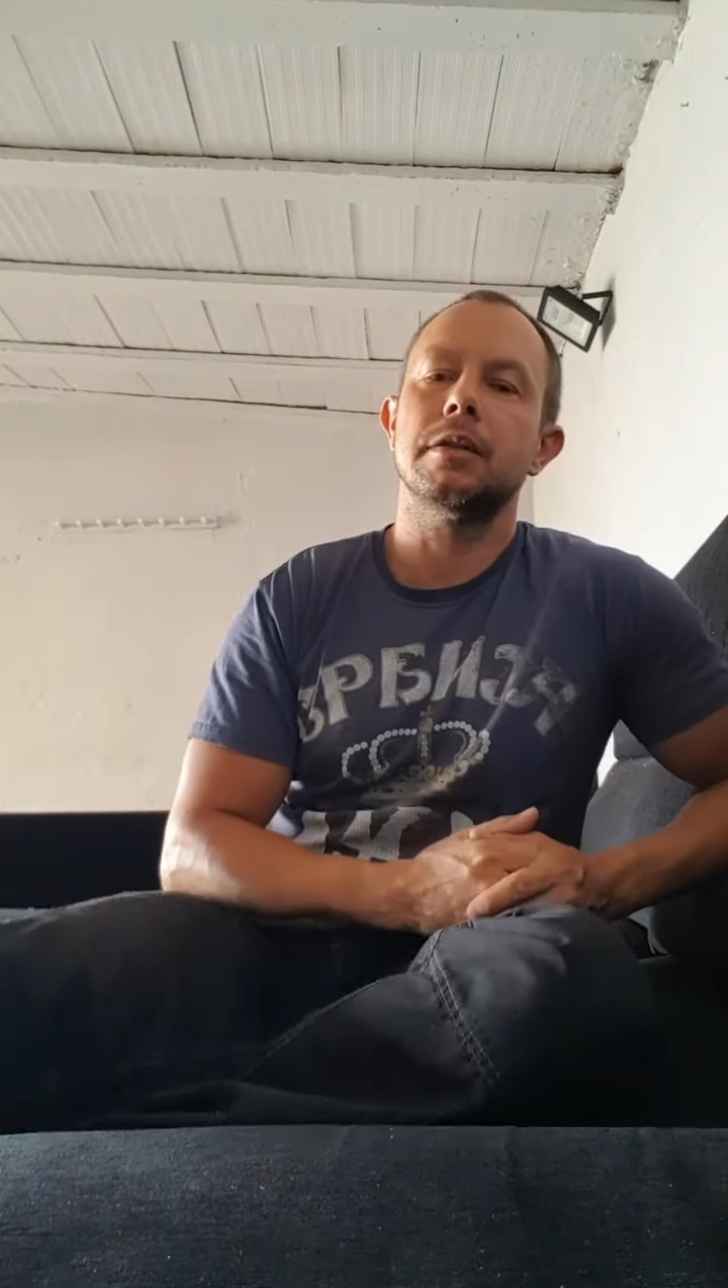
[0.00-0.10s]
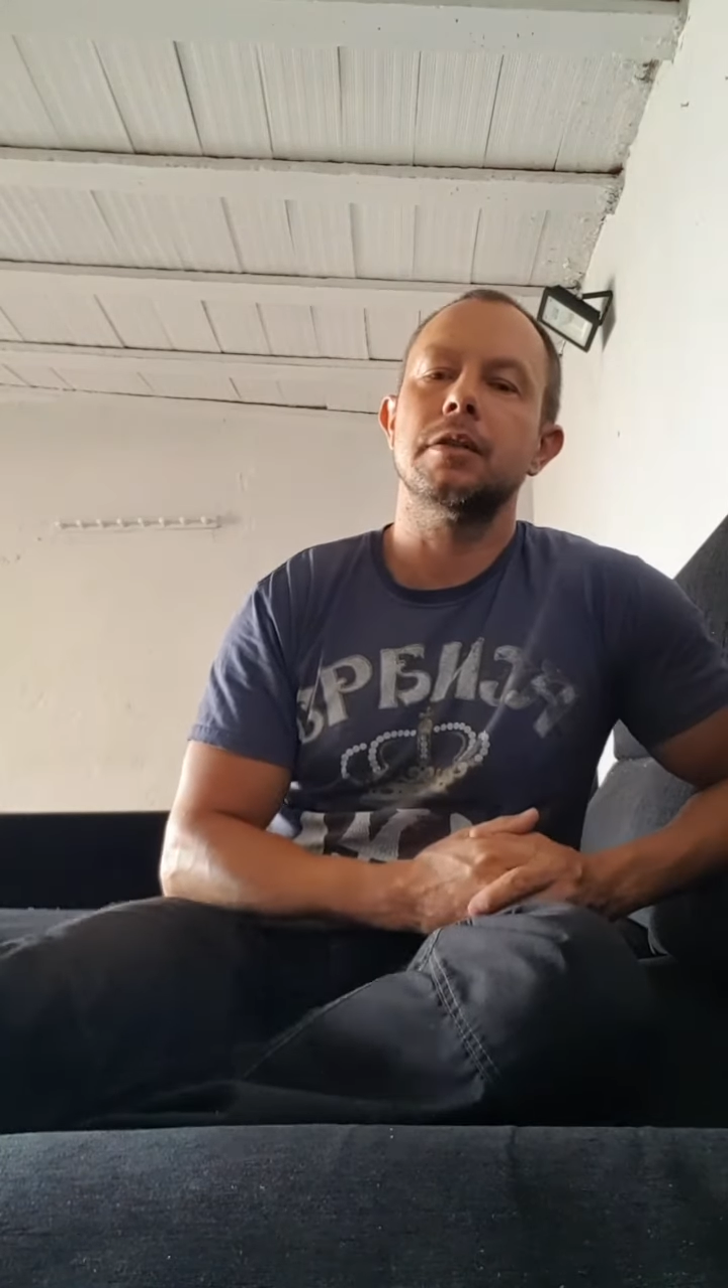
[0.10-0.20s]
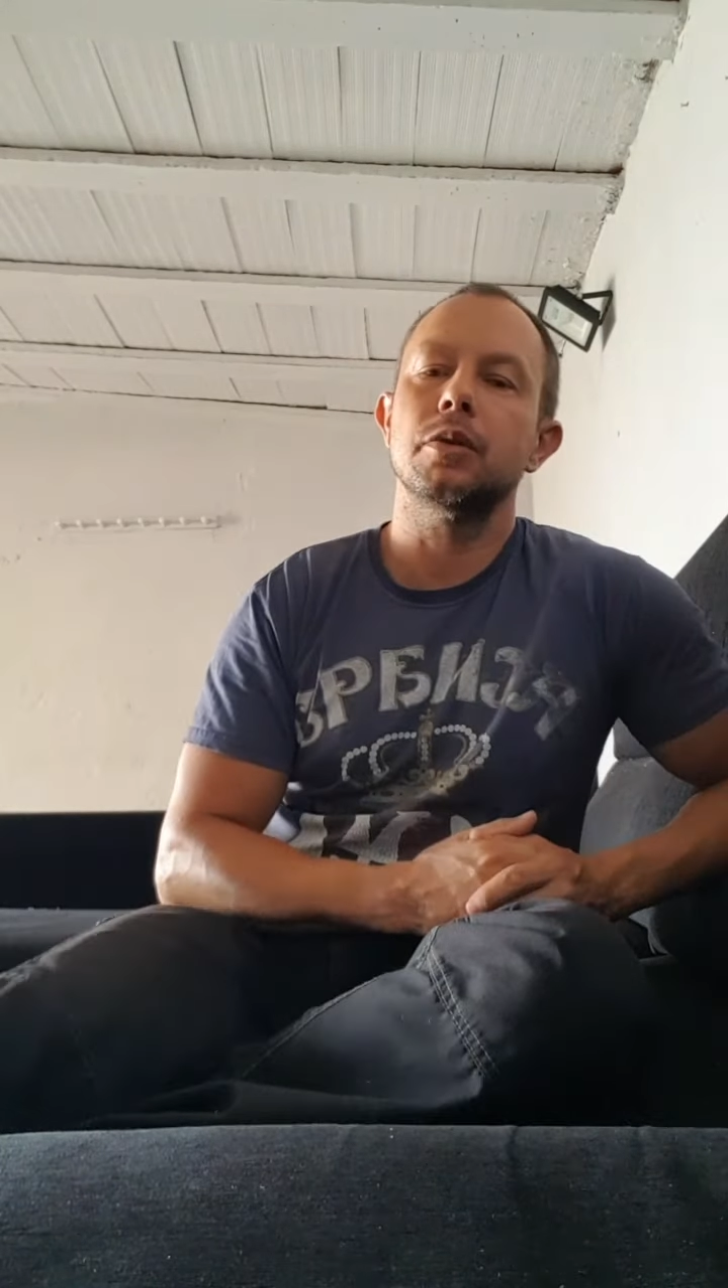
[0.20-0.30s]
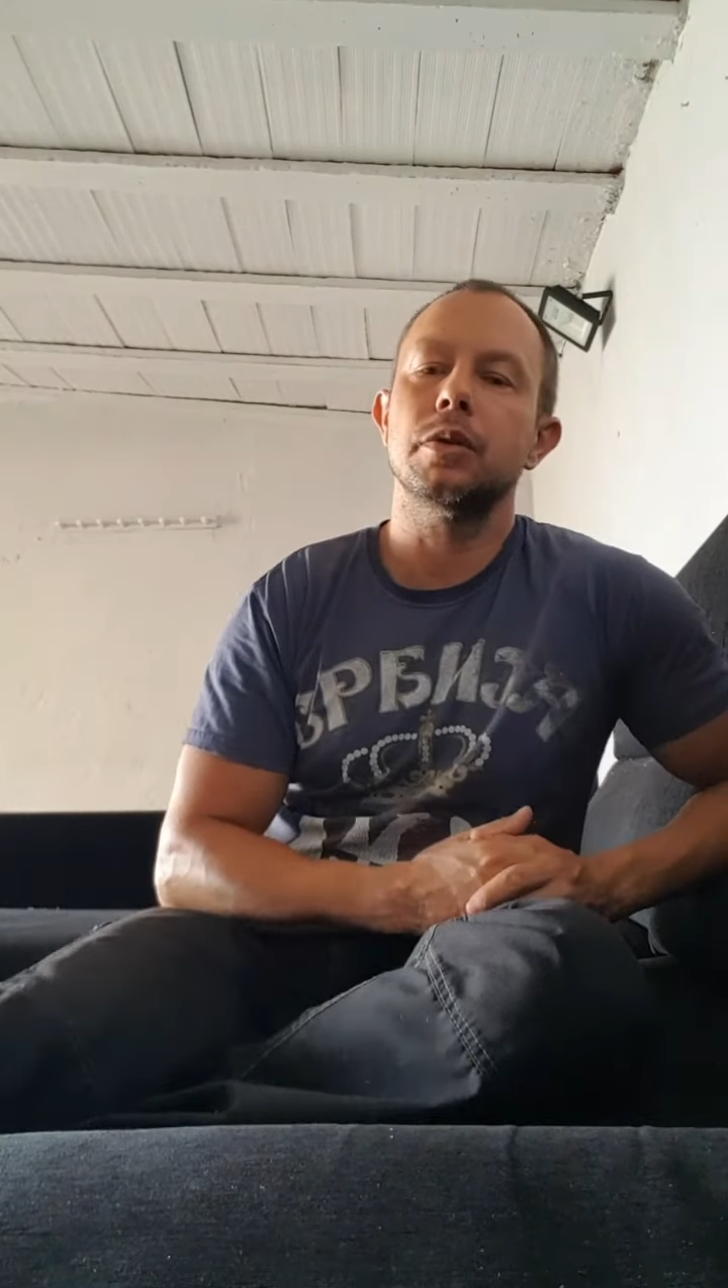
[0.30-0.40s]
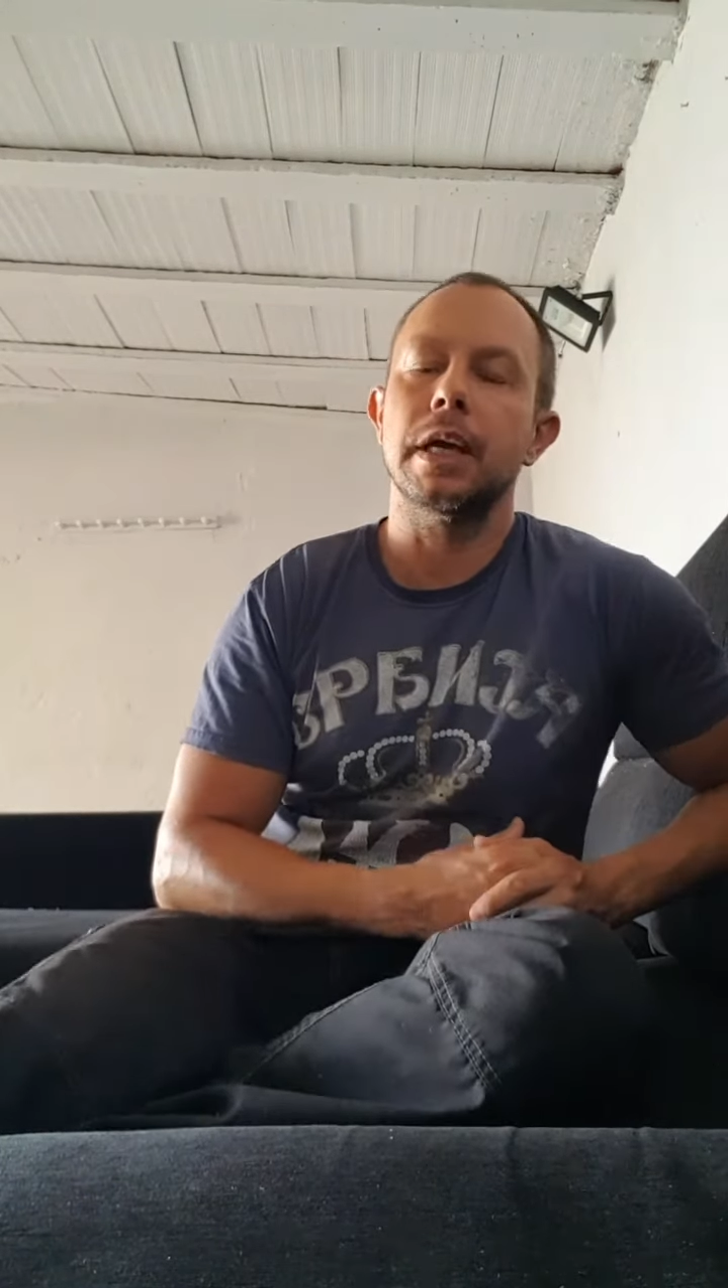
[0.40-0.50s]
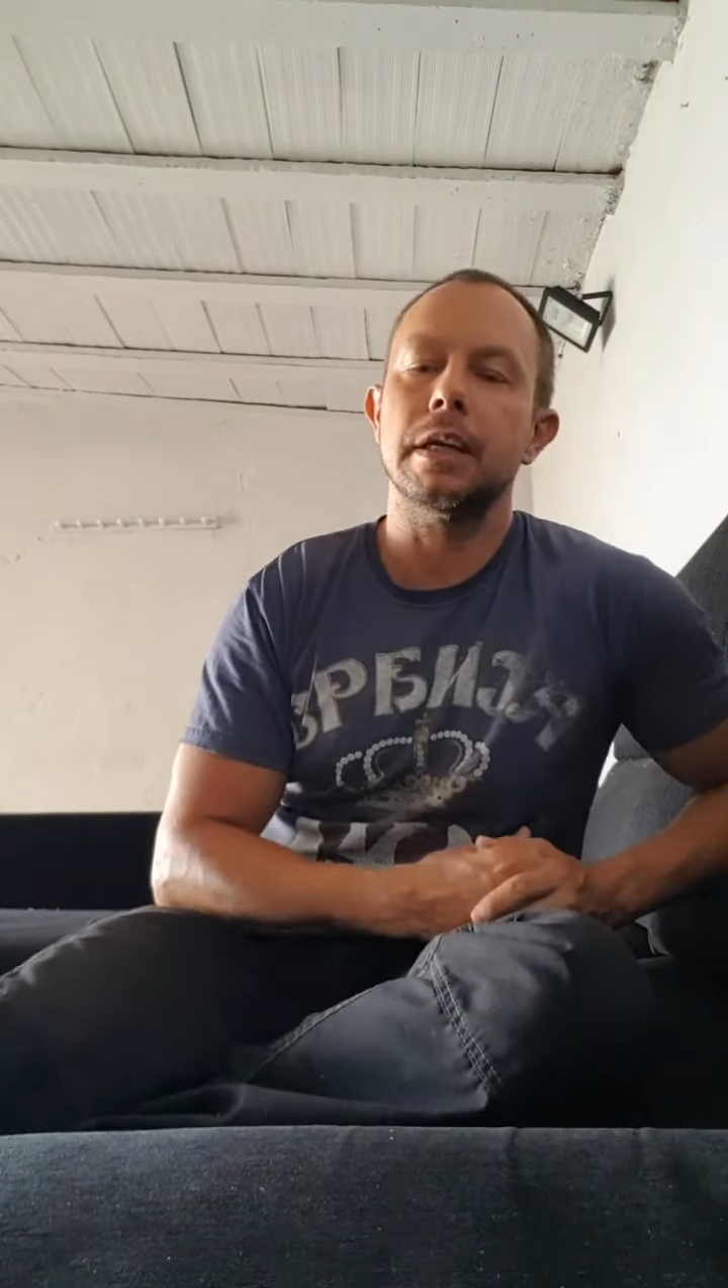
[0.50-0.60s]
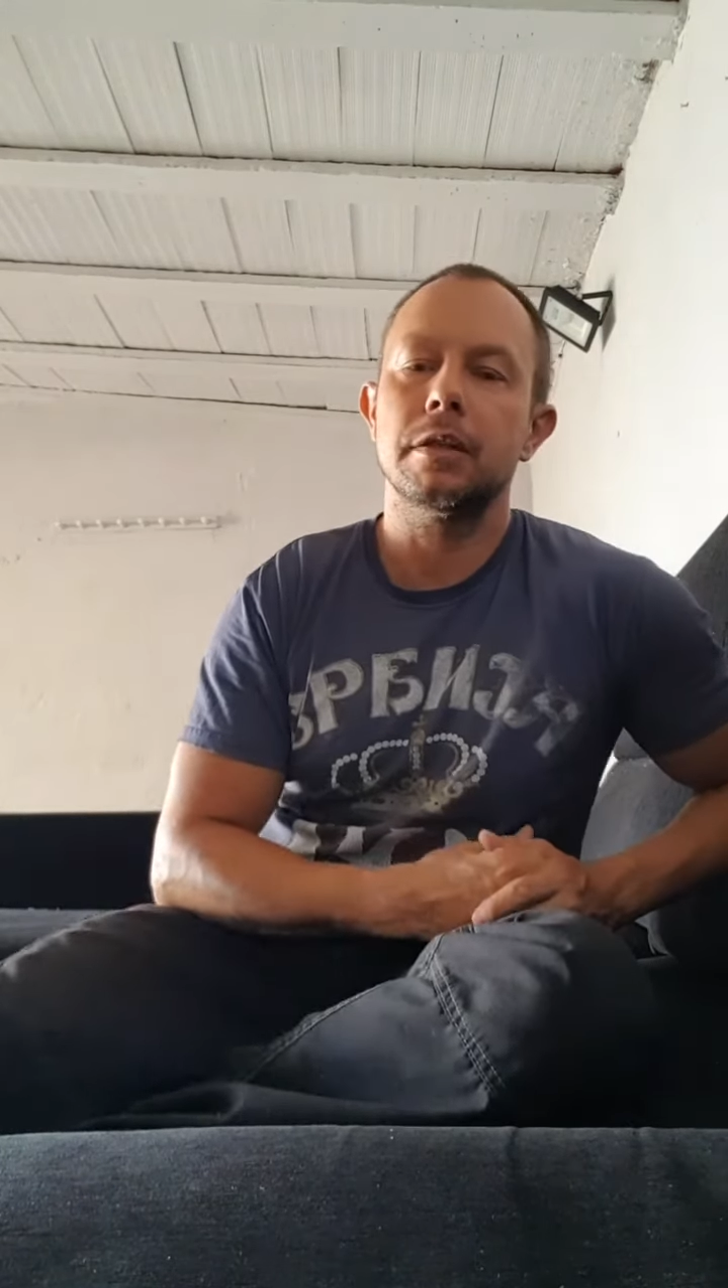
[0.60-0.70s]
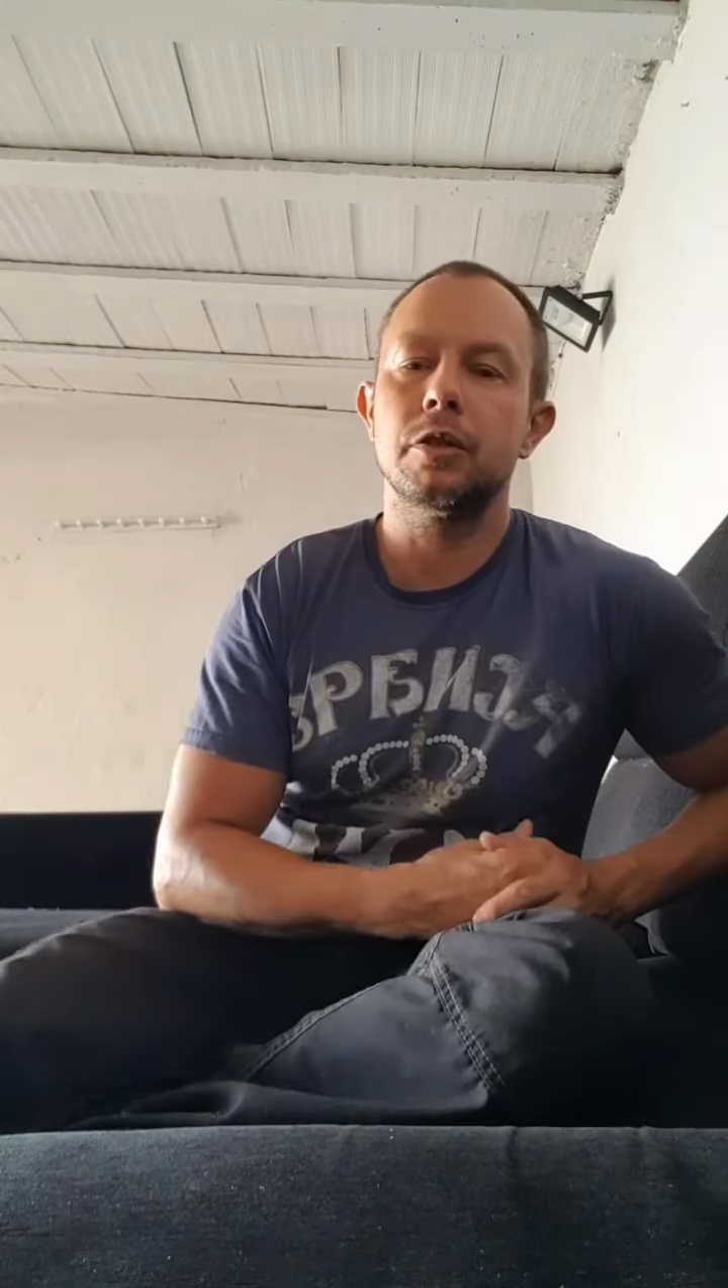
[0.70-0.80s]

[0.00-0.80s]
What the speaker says: you get